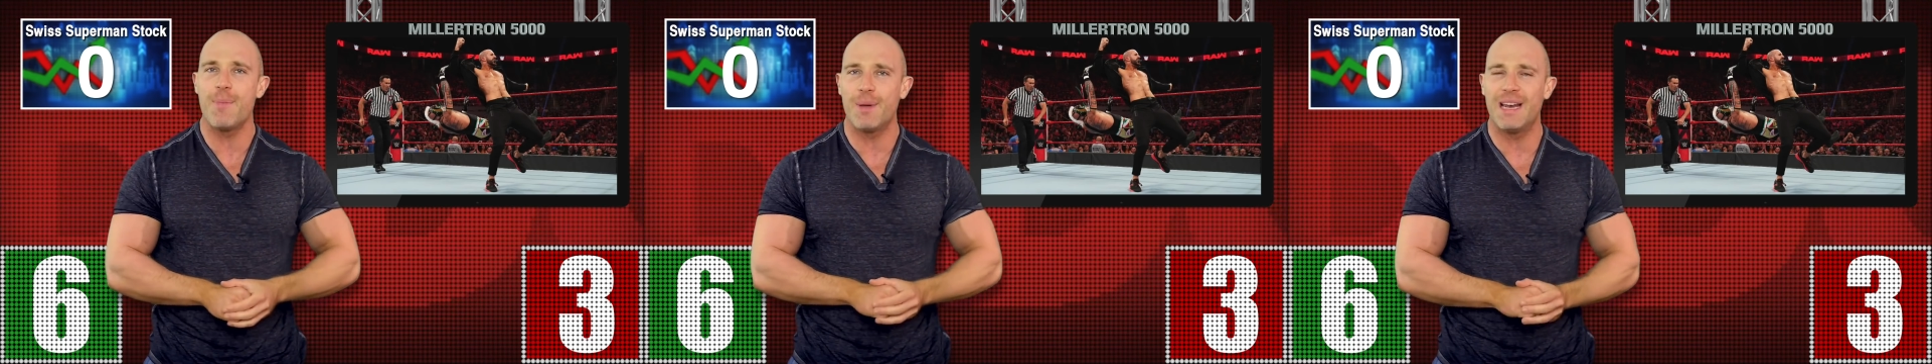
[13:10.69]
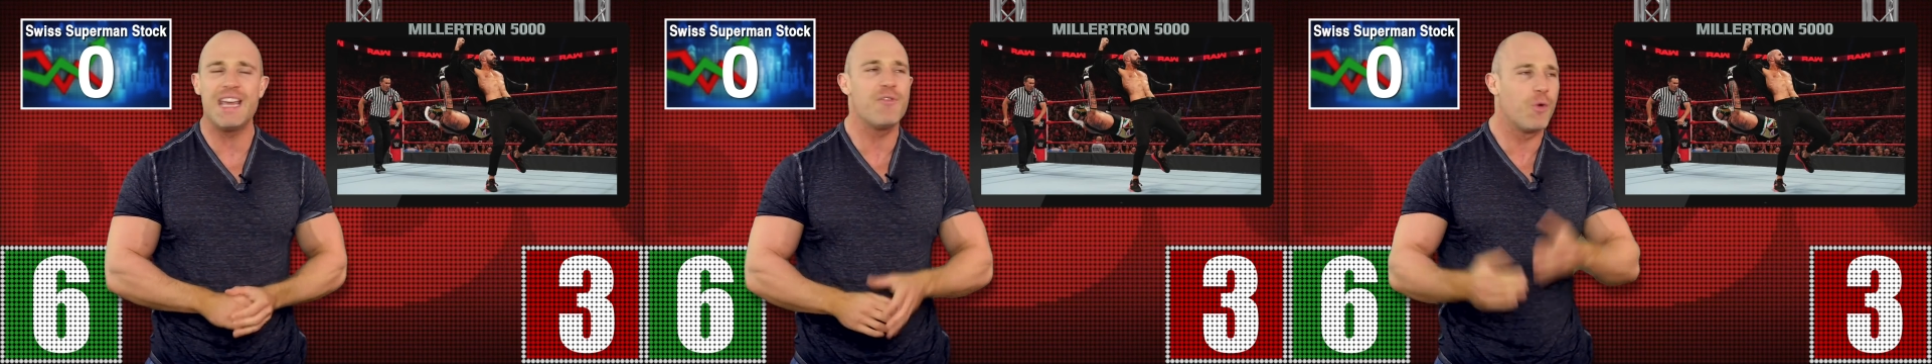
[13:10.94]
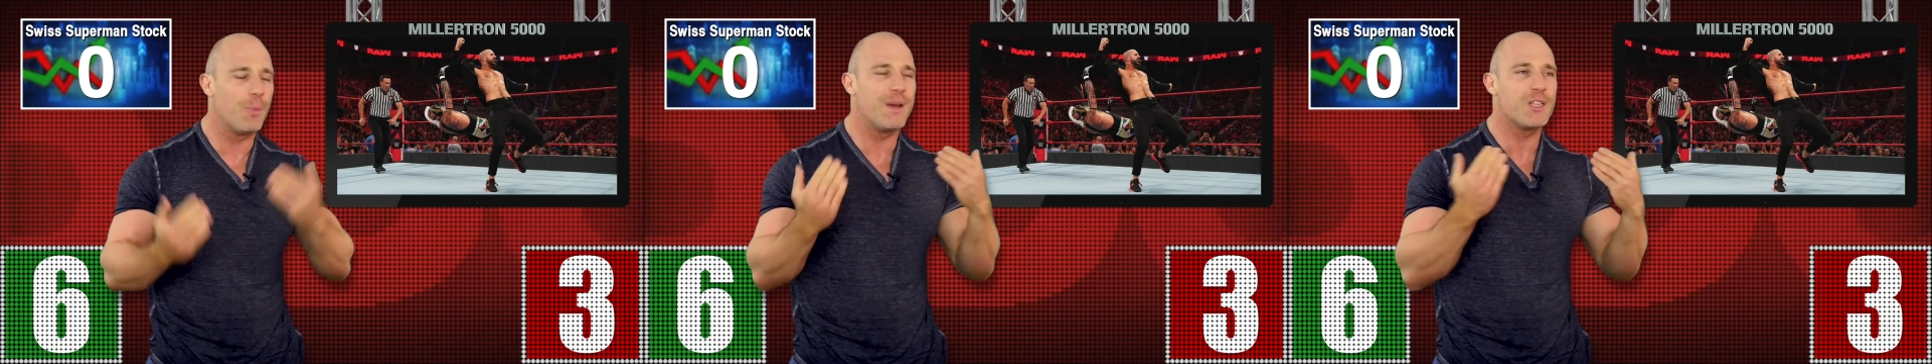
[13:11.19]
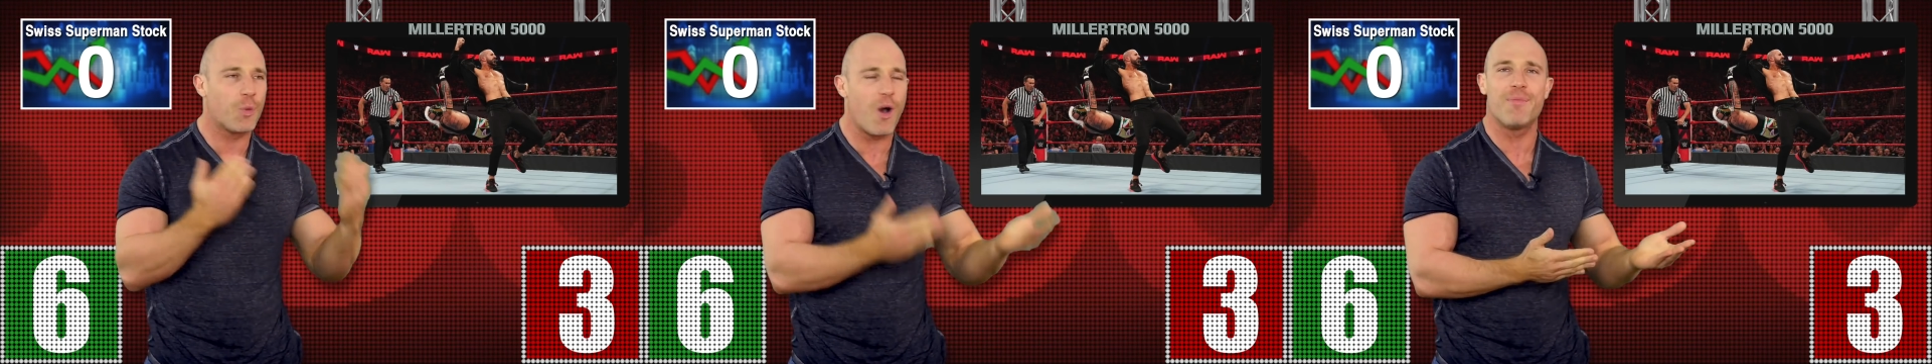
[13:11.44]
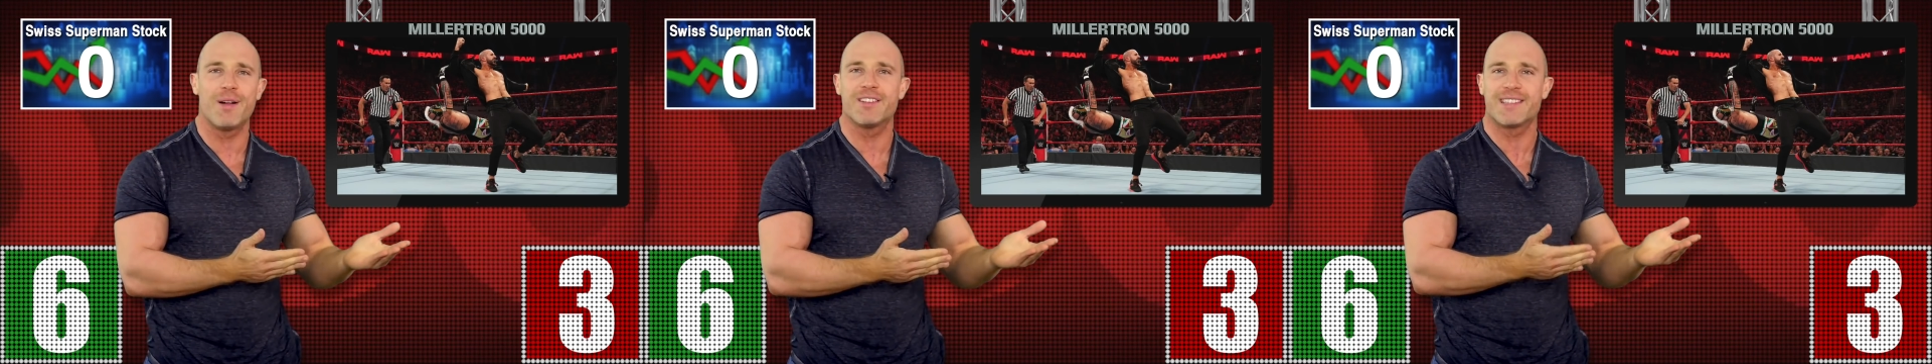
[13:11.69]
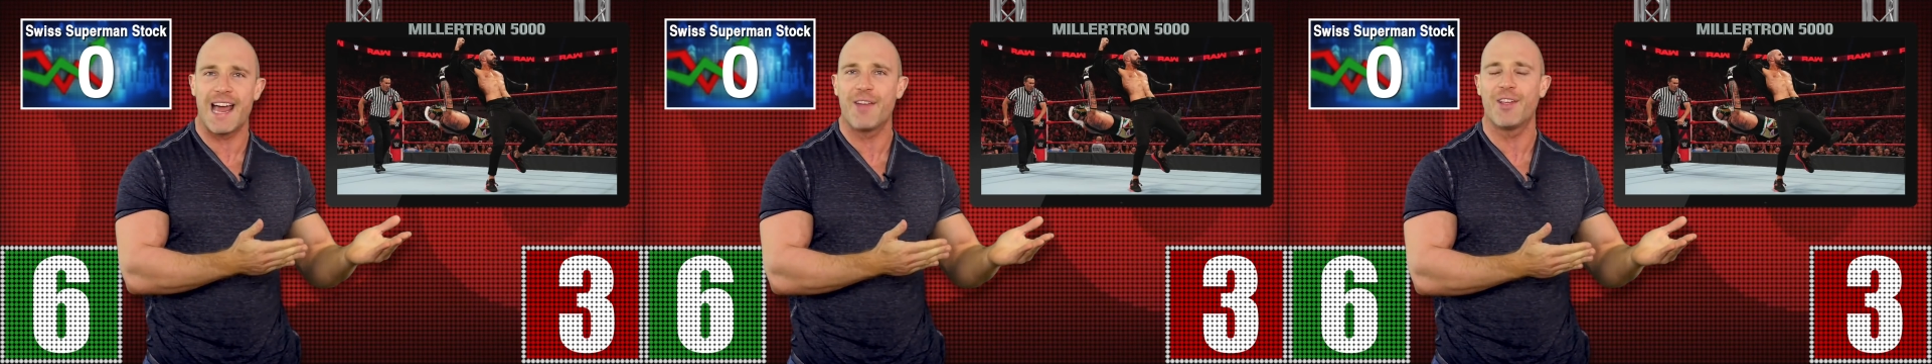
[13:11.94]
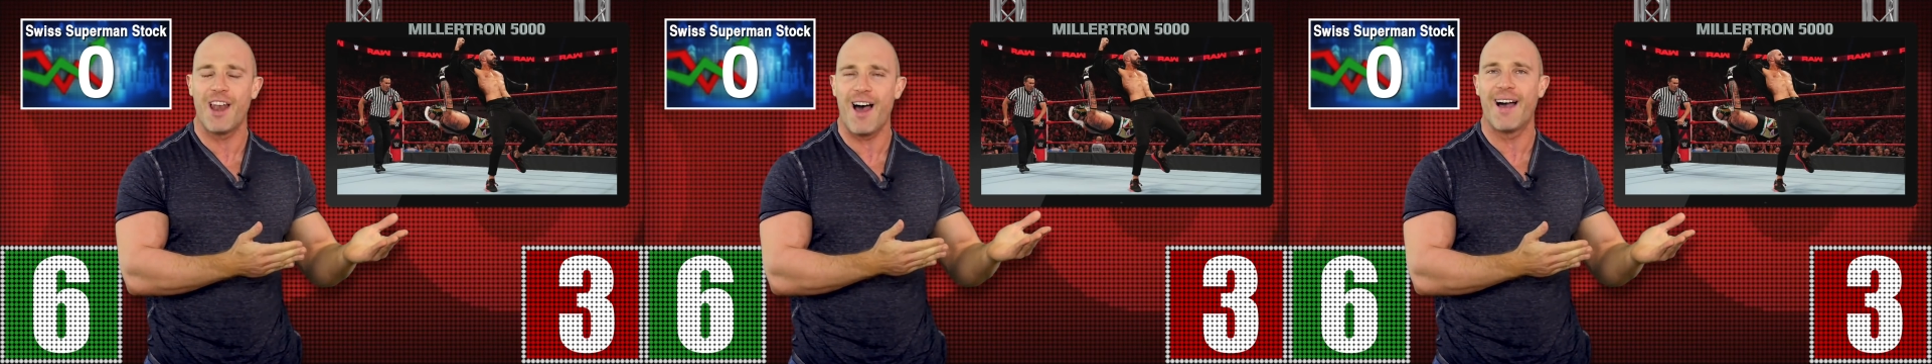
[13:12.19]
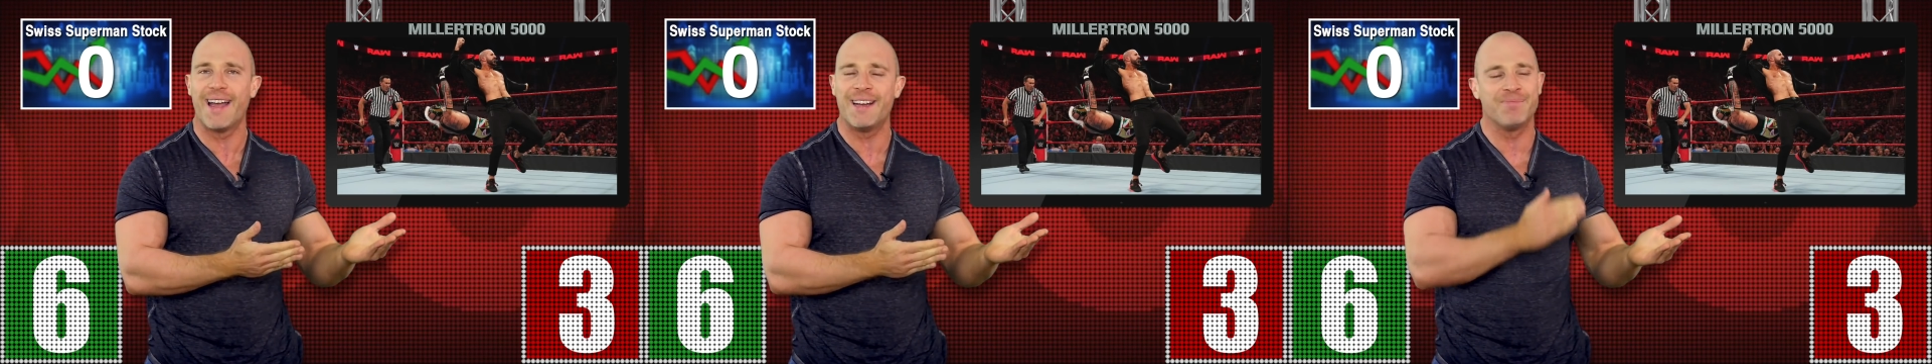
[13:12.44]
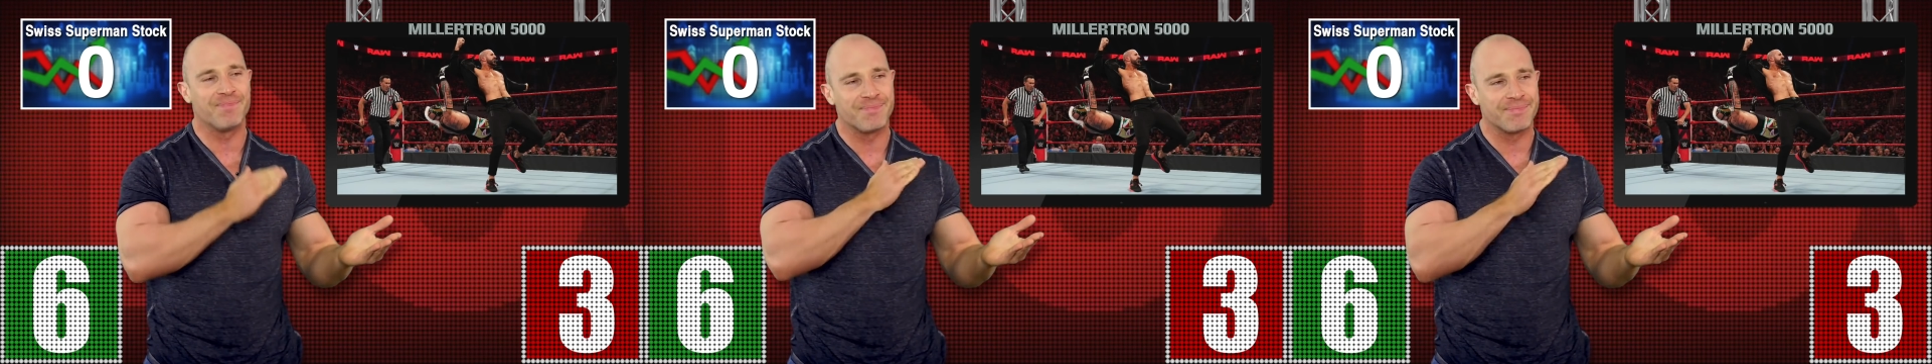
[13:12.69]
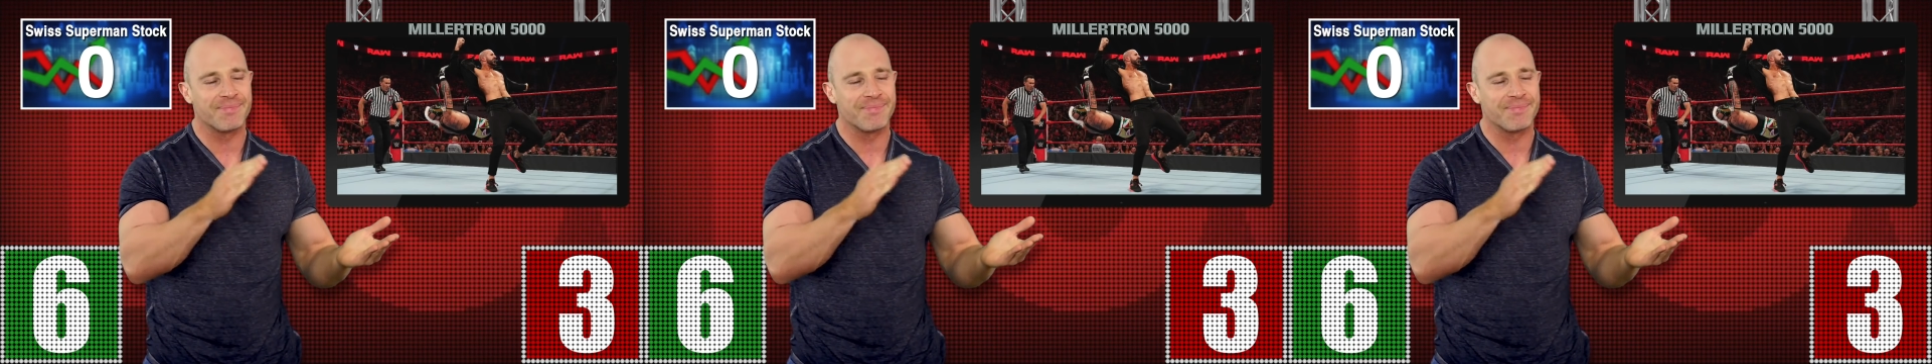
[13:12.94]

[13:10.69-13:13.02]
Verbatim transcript: believe we'll be 12 months down the line,